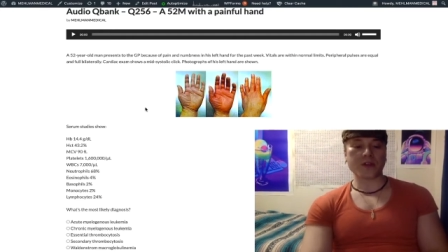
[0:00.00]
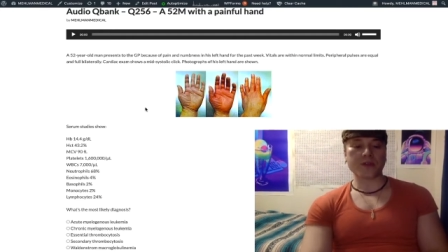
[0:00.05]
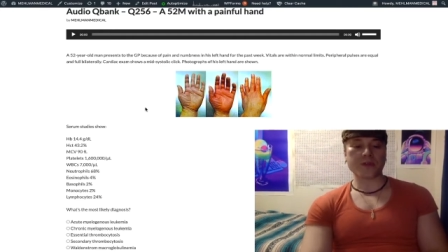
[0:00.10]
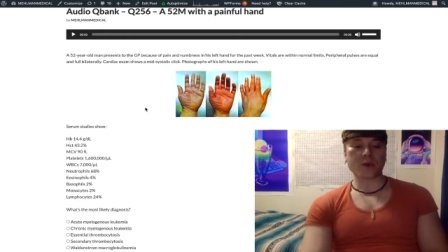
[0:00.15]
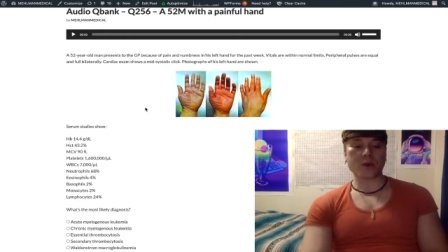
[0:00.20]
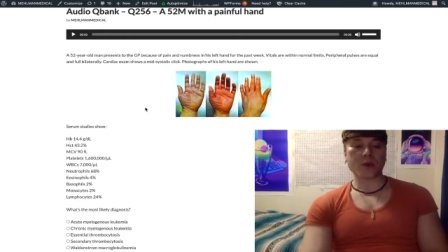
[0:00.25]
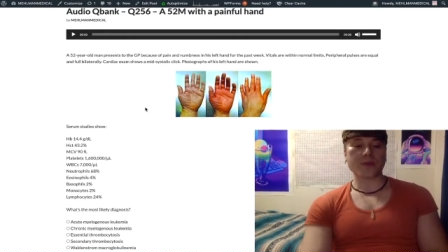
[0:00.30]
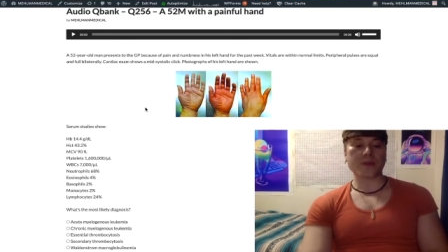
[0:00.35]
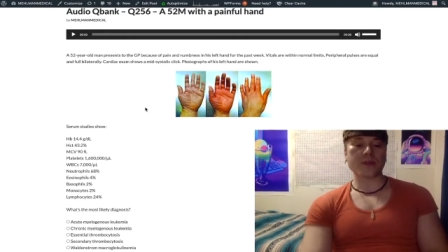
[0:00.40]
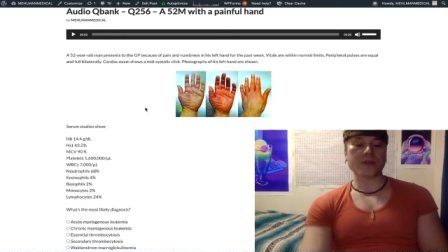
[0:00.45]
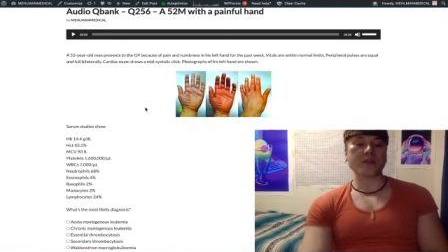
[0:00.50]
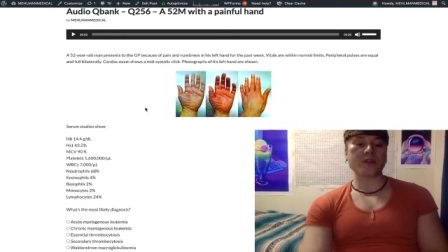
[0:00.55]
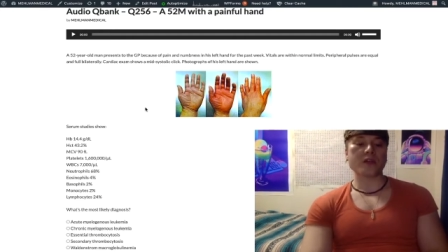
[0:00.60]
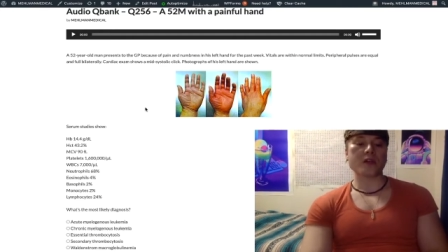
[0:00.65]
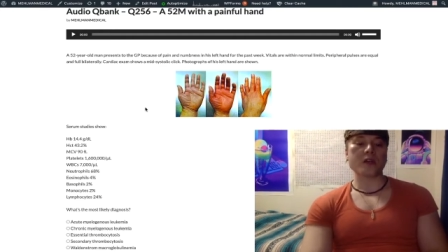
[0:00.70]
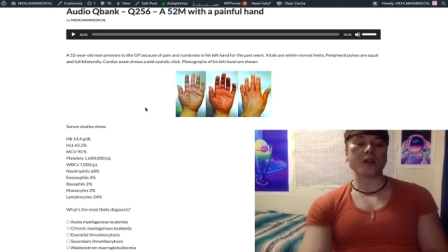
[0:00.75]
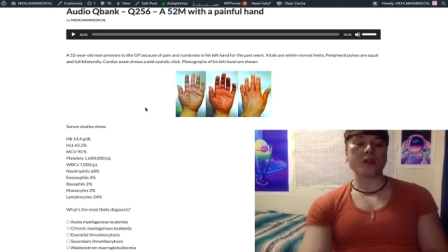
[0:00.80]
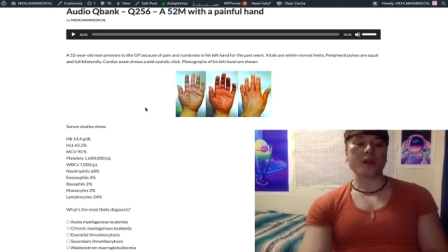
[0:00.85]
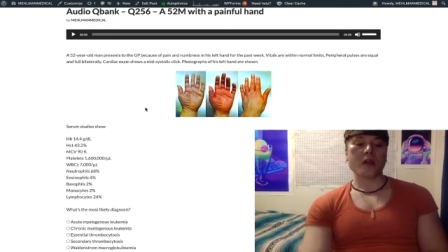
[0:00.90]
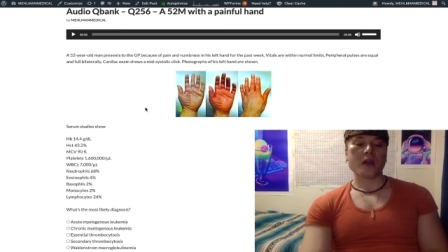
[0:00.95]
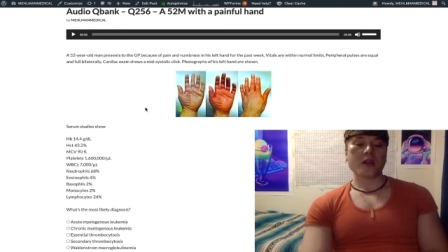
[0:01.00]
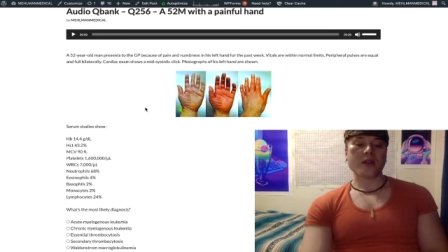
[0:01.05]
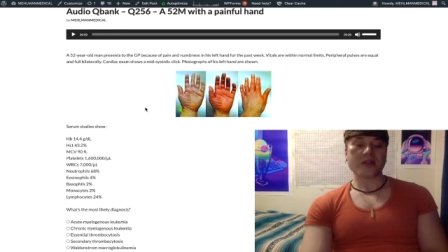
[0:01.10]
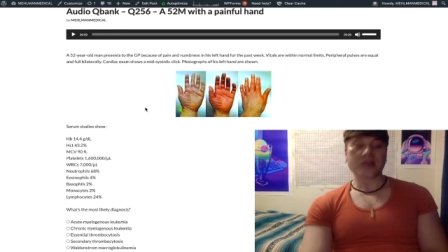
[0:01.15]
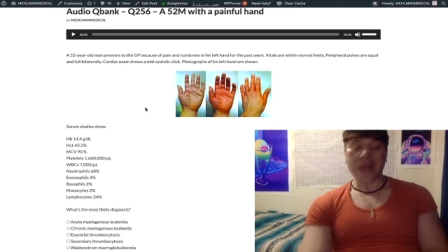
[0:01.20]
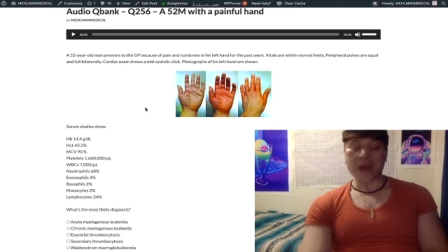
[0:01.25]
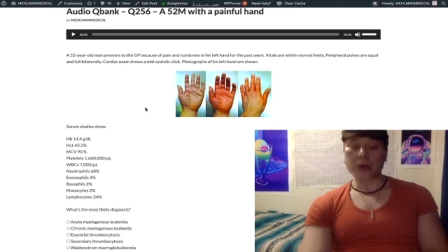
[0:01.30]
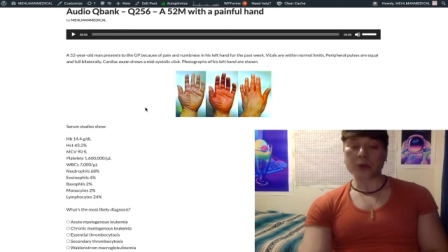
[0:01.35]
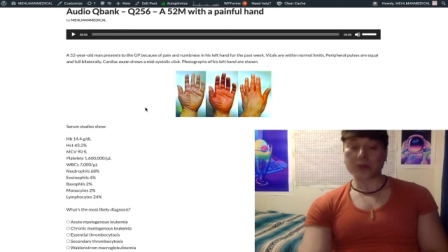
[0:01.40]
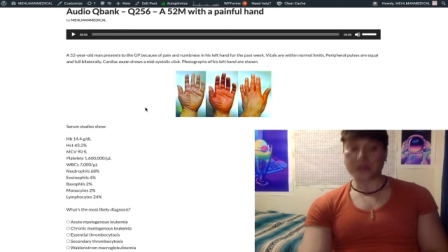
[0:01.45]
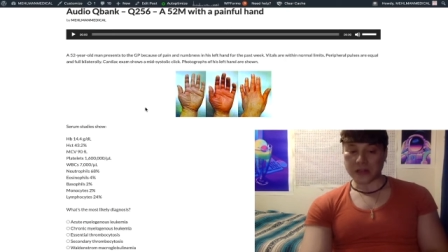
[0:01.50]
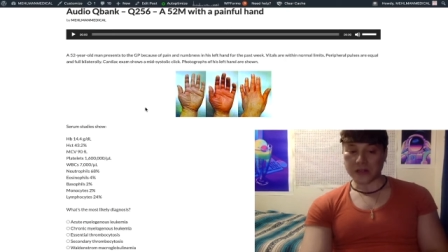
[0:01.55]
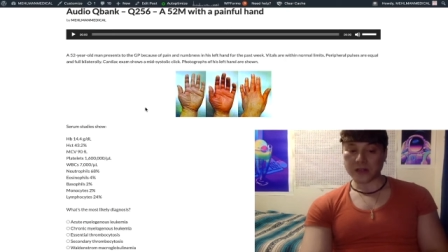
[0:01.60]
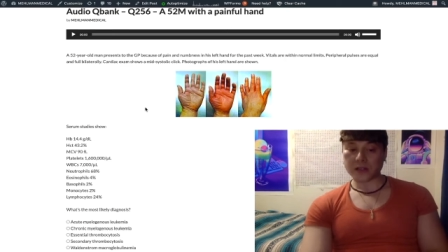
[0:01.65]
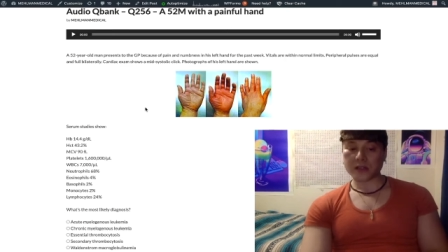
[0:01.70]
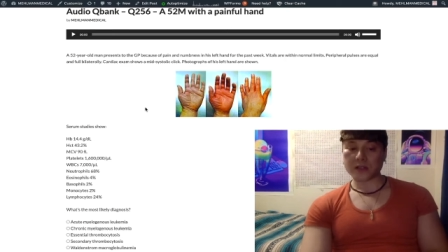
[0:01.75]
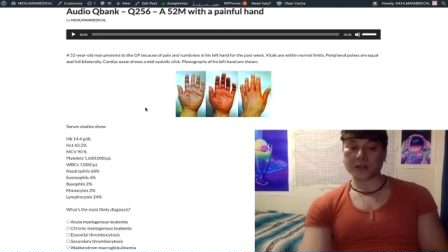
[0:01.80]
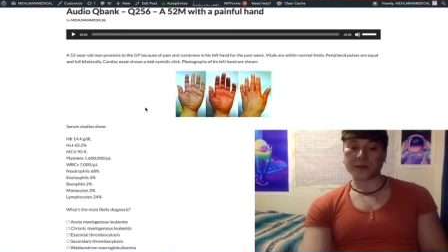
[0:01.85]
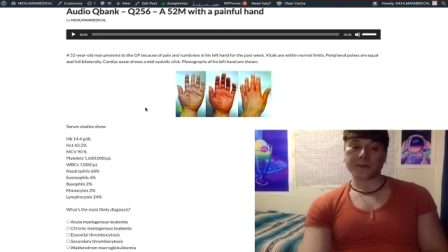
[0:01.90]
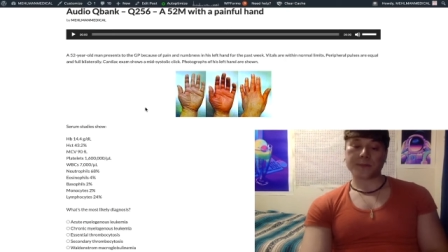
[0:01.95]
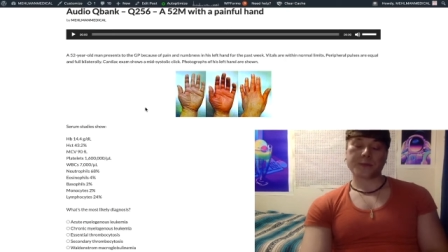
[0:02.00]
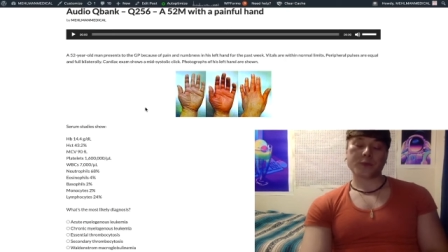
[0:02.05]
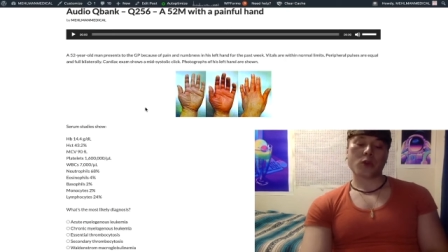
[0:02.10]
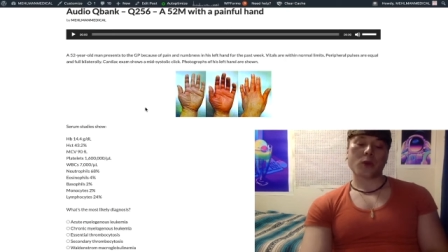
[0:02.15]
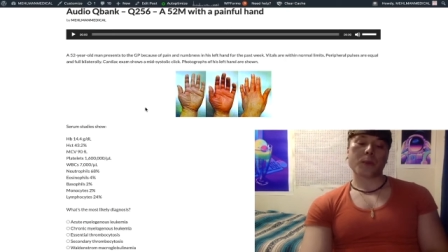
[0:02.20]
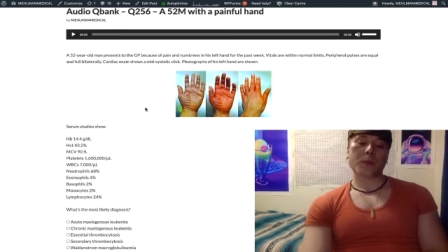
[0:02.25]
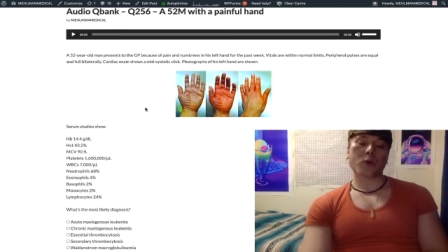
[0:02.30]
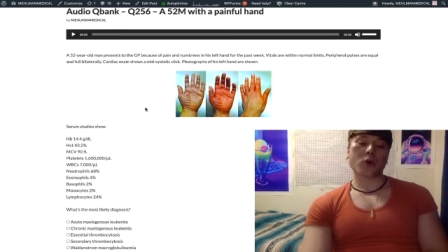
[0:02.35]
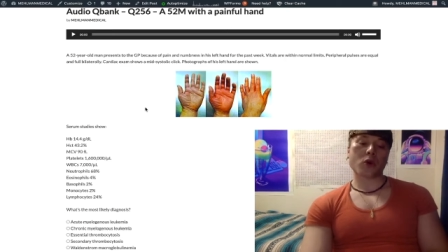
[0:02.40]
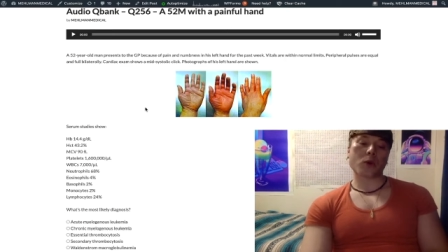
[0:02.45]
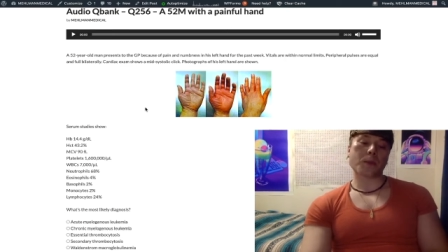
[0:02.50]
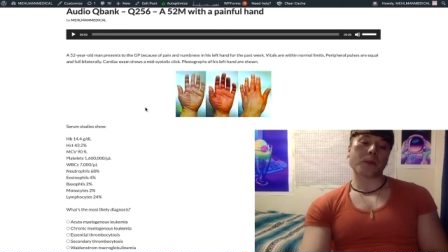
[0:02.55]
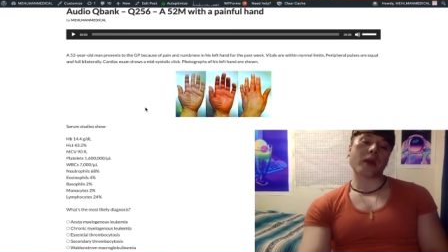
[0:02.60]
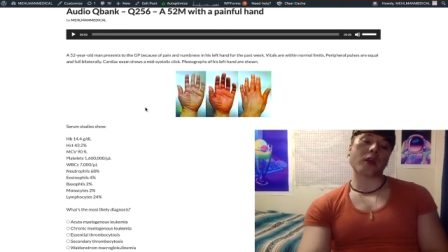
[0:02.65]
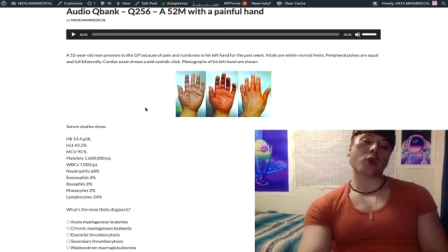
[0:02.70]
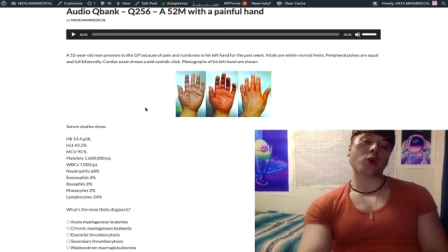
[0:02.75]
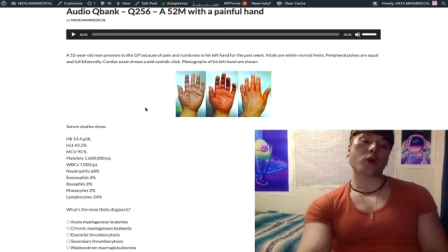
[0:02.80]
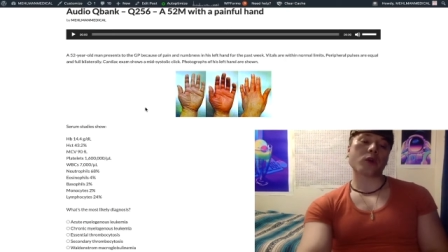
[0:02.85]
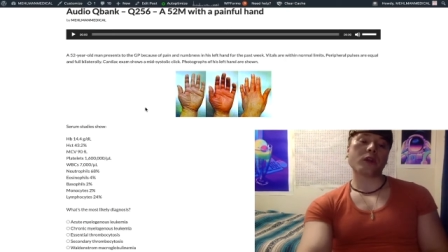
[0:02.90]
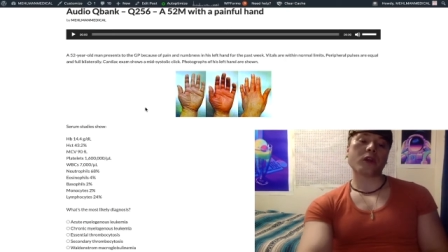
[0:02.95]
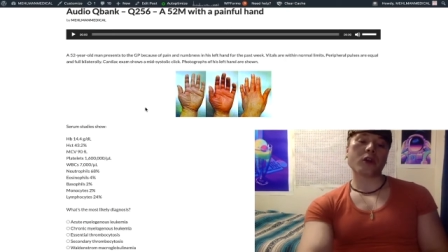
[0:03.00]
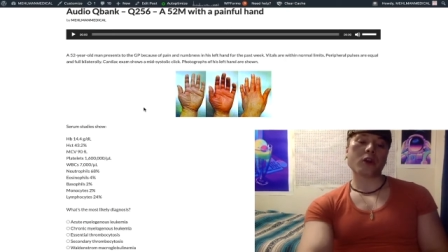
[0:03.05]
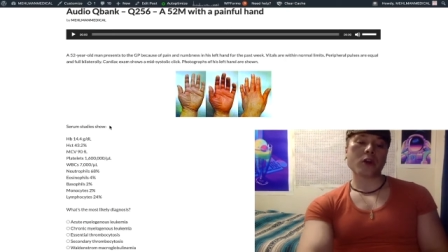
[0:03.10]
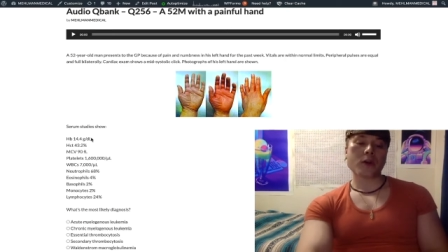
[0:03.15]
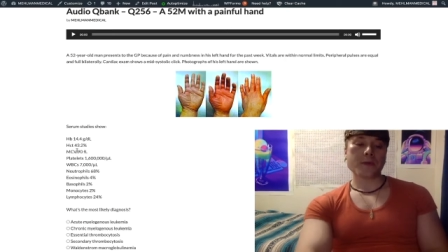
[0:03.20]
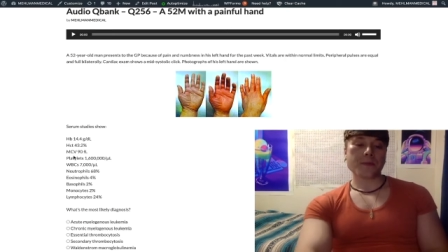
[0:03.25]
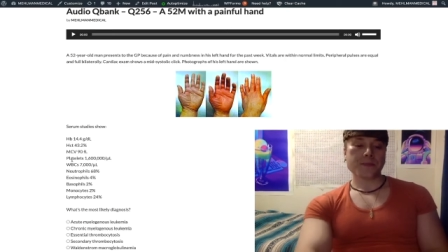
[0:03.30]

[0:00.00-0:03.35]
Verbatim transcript: 450,000 per microliter.